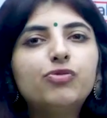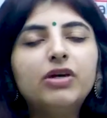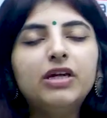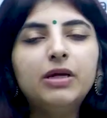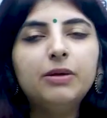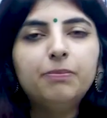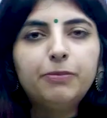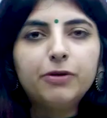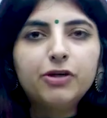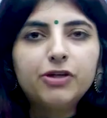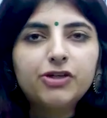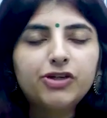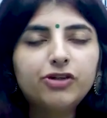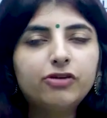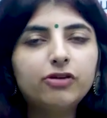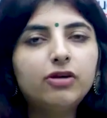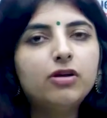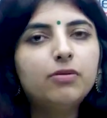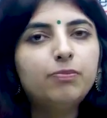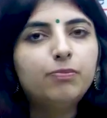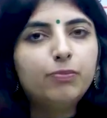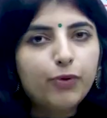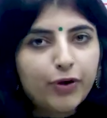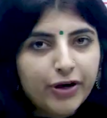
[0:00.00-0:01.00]
very
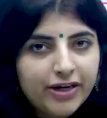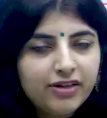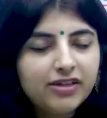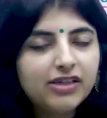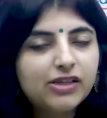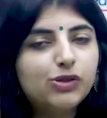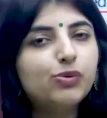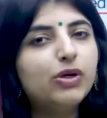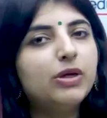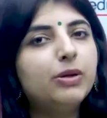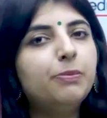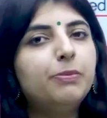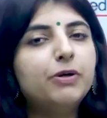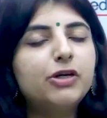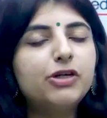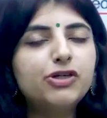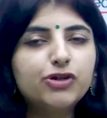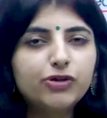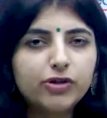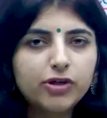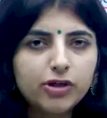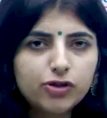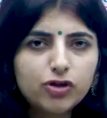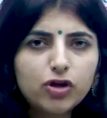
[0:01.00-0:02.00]
particular point, this very
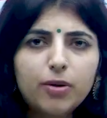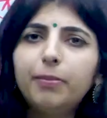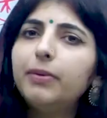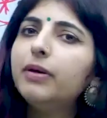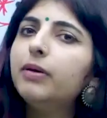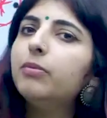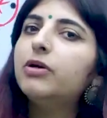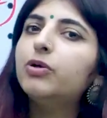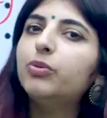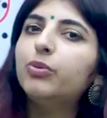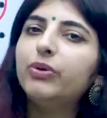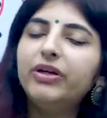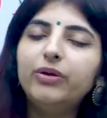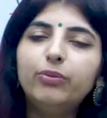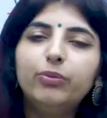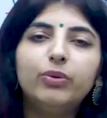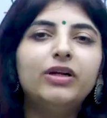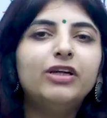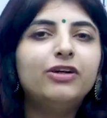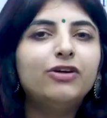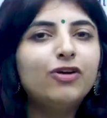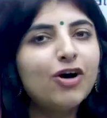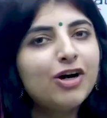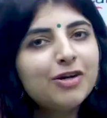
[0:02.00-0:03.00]
particular topic, but we
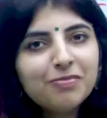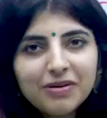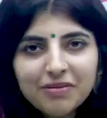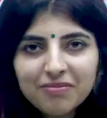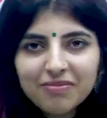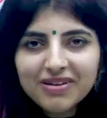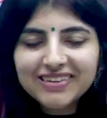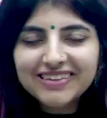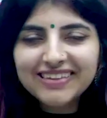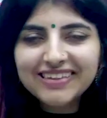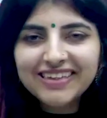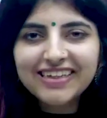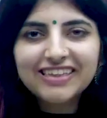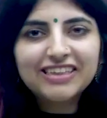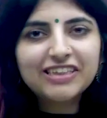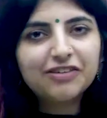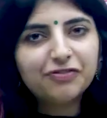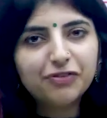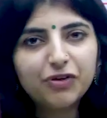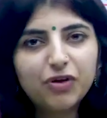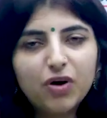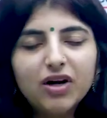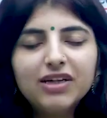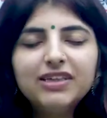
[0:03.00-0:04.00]
will not be missing it,
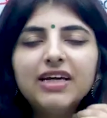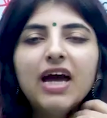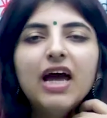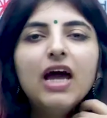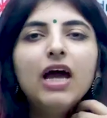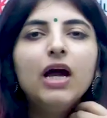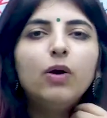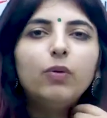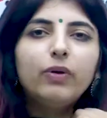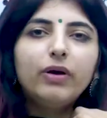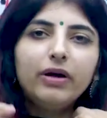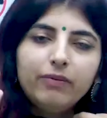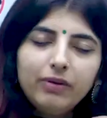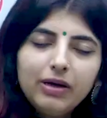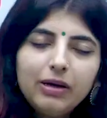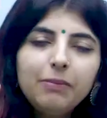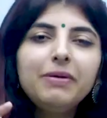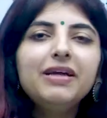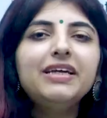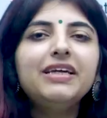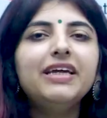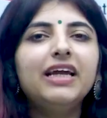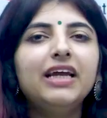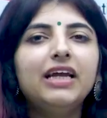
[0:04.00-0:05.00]
of course. We will
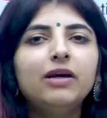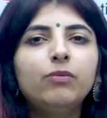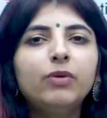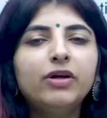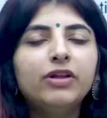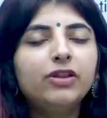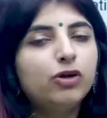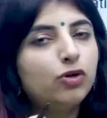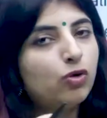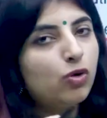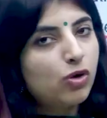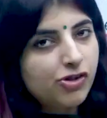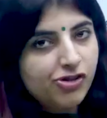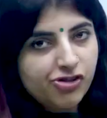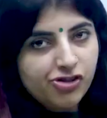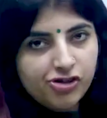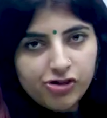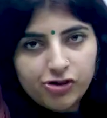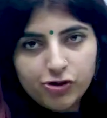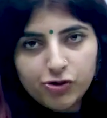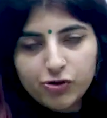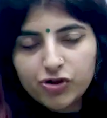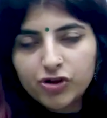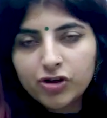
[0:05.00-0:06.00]
be dealing with the
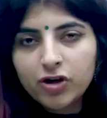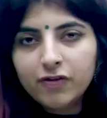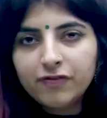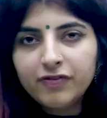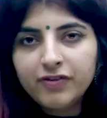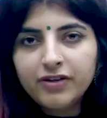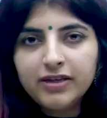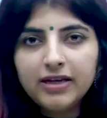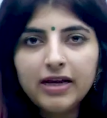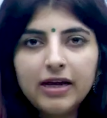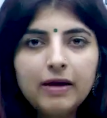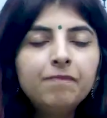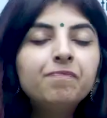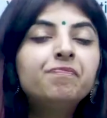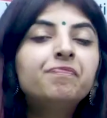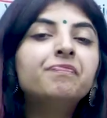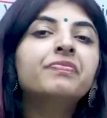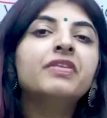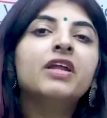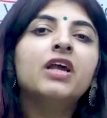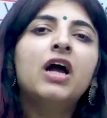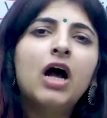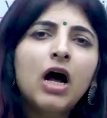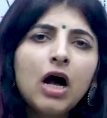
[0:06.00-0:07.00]
Constitution of India,
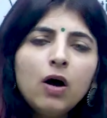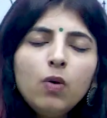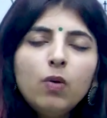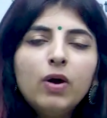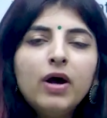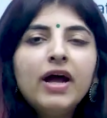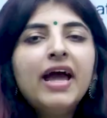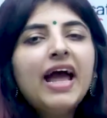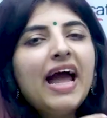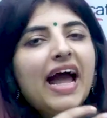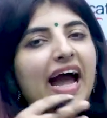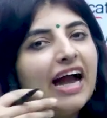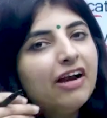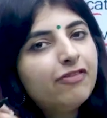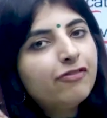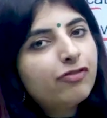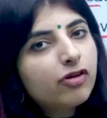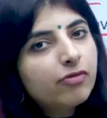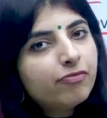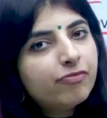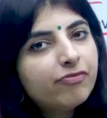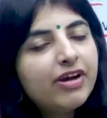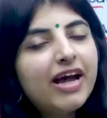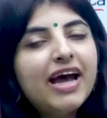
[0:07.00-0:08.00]
how and
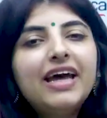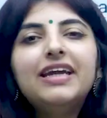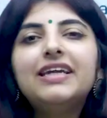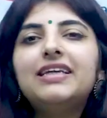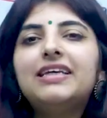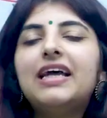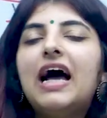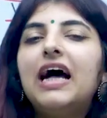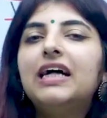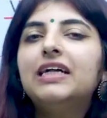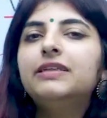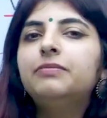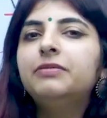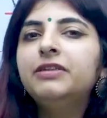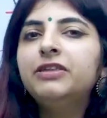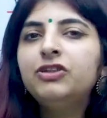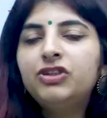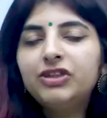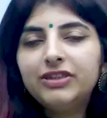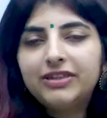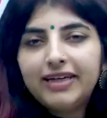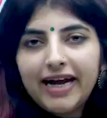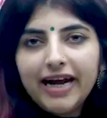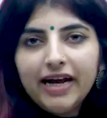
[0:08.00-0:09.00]
from where it has been
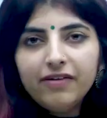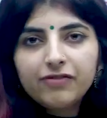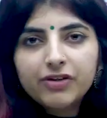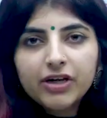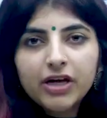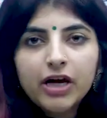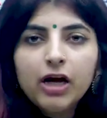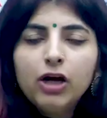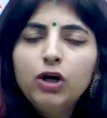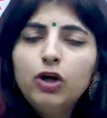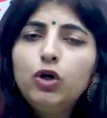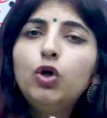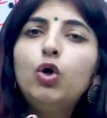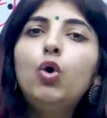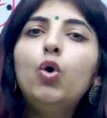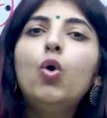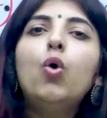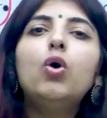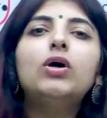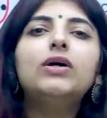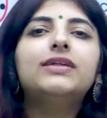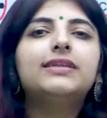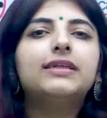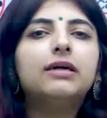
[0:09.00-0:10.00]
derived?
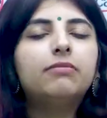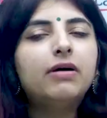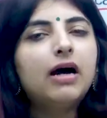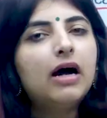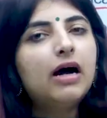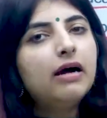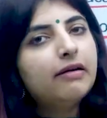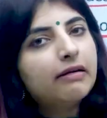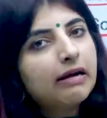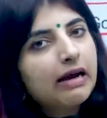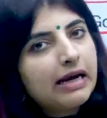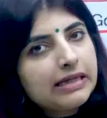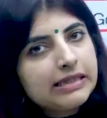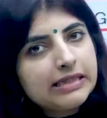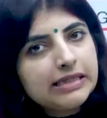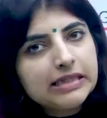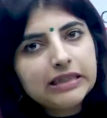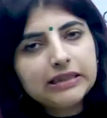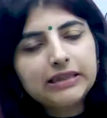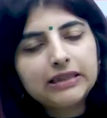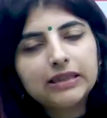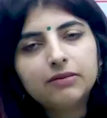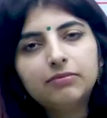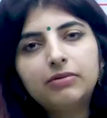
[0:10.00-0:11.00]
Lok Sabha,
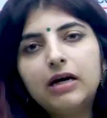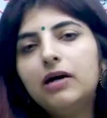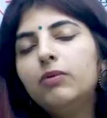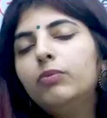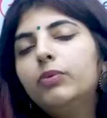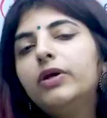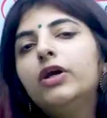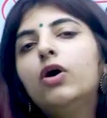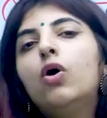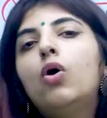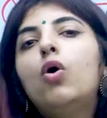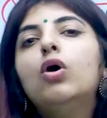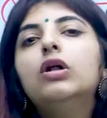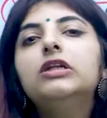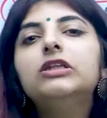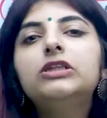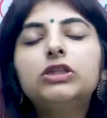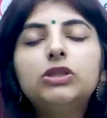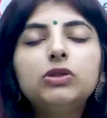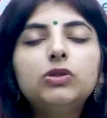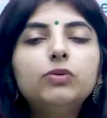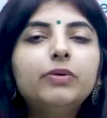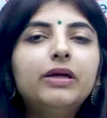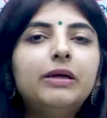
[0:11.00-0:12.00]
Rajya Sabha, we
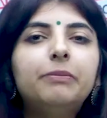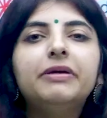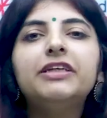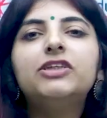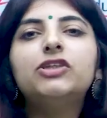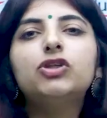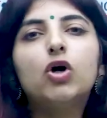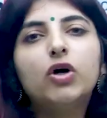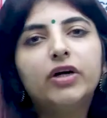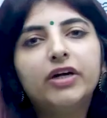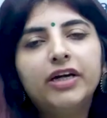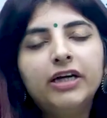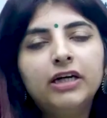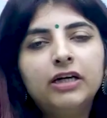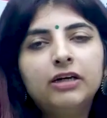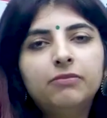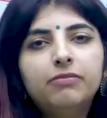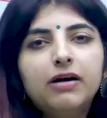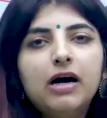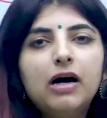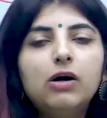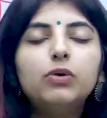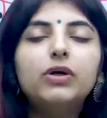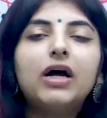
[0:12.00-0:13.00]
also will be talking
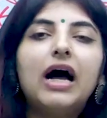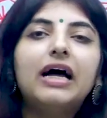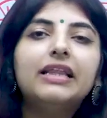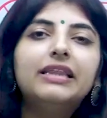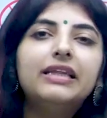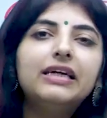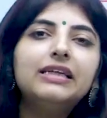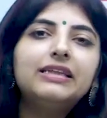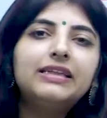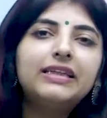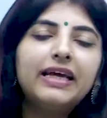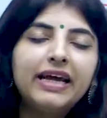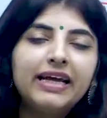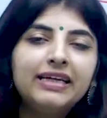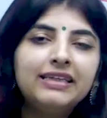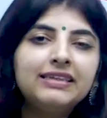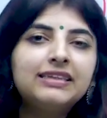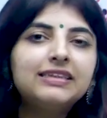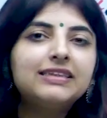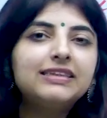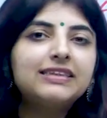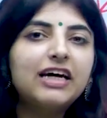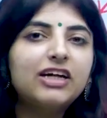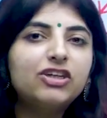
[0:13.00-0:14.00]
about other things
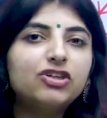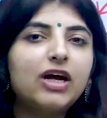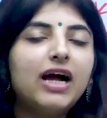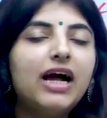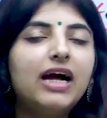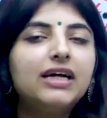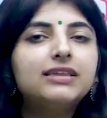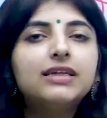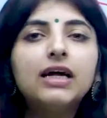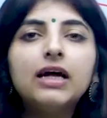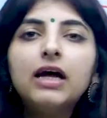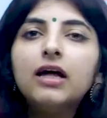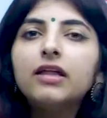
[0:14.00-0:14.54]
such as